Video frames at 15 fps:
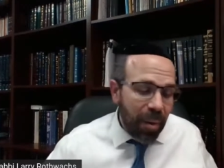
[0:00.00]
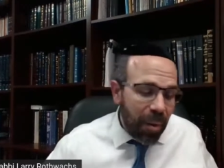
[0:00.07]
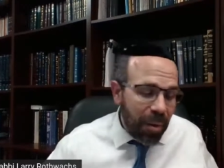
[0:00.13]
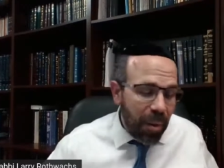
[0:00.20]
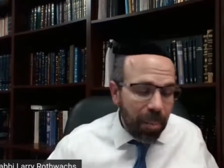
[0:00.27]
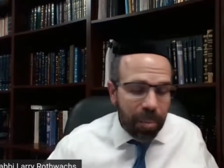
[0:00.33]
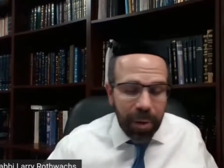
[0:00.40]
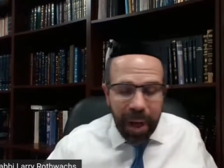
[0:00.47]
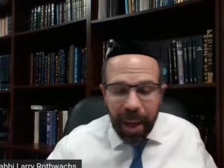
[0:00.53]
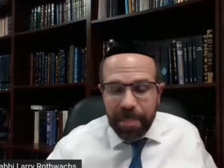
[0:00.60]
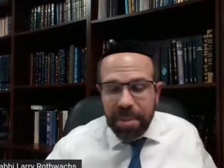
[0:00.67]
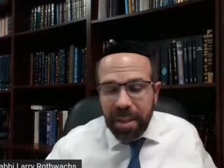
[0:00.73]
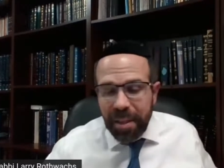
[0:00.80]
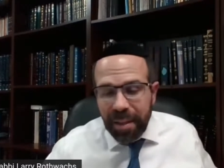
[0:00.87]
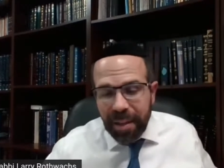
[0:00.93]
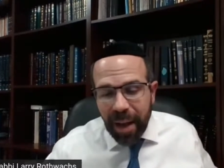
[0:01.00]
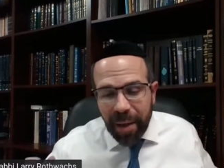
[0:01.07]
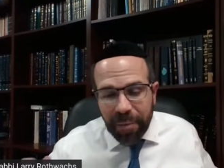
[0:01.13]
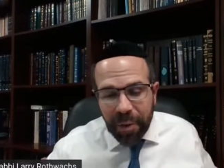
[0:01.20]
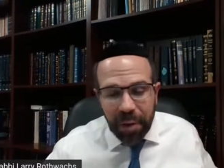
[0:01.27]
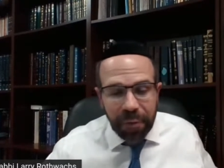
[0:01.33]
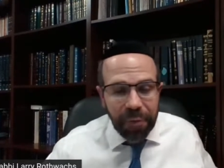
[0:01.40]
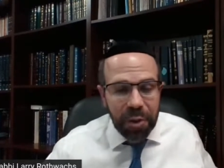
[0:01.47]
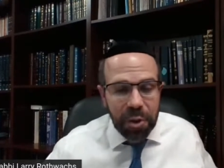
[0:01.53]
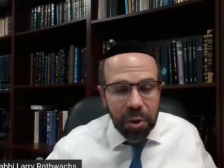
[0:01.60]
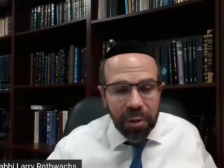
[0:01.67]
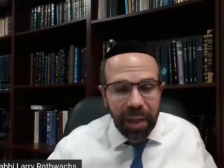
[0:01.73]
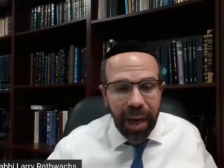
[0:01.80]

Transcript: Although perhaps he didn't have the official